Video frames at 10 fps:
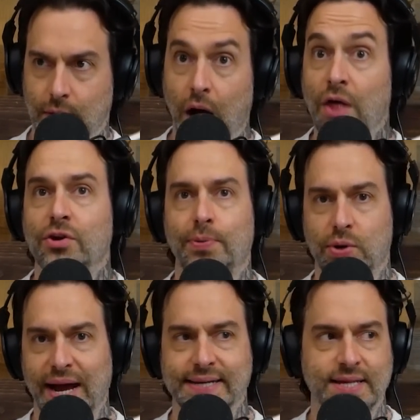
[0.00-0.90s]
other
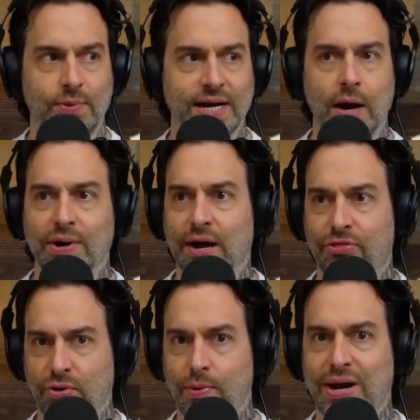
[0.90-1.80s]
bouquets that we got. We
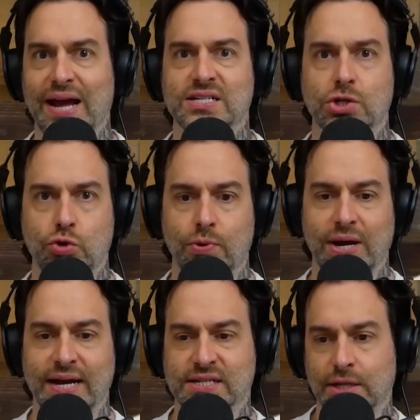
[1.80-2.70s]
got 3 bouquets and 2
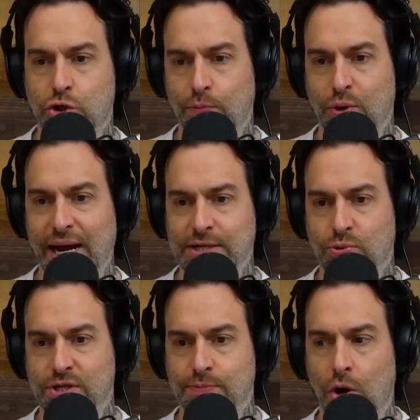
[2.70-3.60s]
bouquets, and the 2 bouquets
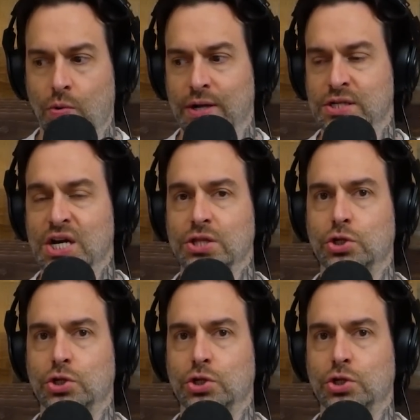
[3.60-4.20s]
were the small one.